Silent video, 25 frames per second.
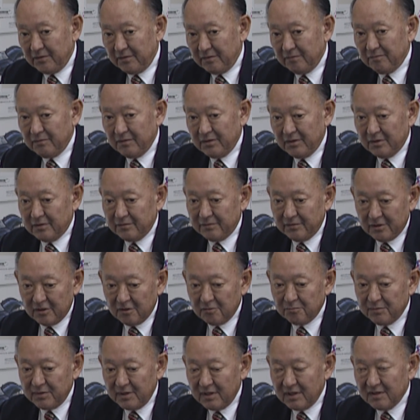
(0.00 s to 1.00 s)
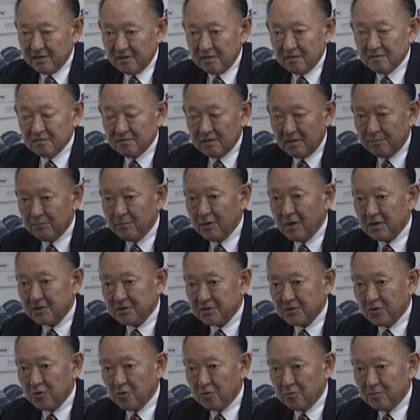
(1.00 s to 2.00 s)
it'll be a Boss
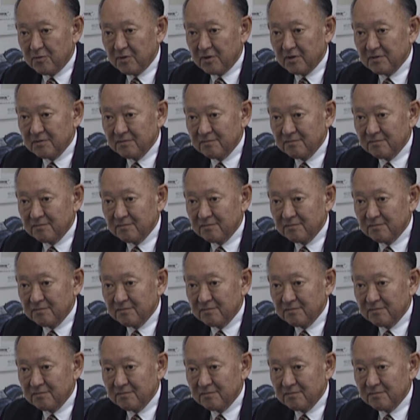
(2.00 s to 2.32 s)
Cobra.